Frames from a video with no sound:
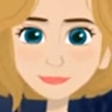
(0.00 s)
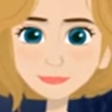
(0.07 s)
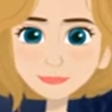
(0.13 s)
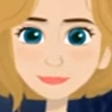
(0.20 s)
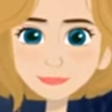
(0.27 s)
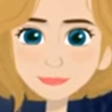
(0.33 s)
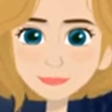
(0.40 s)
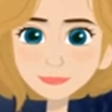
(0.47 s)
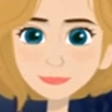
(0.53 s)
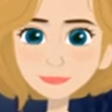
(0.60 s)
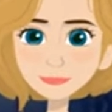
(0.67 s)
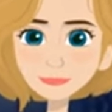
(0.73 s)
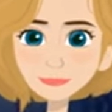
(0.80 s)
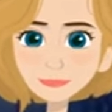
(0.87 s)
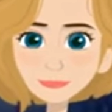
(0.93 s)

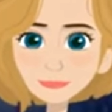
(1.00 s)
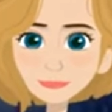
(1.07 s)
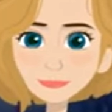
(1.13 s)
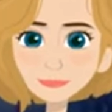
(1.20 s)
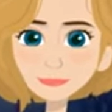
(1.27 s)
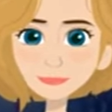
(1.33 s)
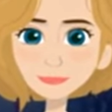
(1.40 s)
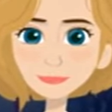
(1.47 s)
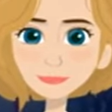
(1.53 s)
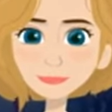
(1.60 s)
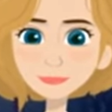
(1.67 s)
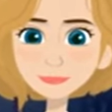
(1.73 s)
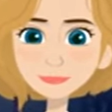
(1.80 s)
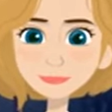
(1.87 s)
No one is speaking in this clip.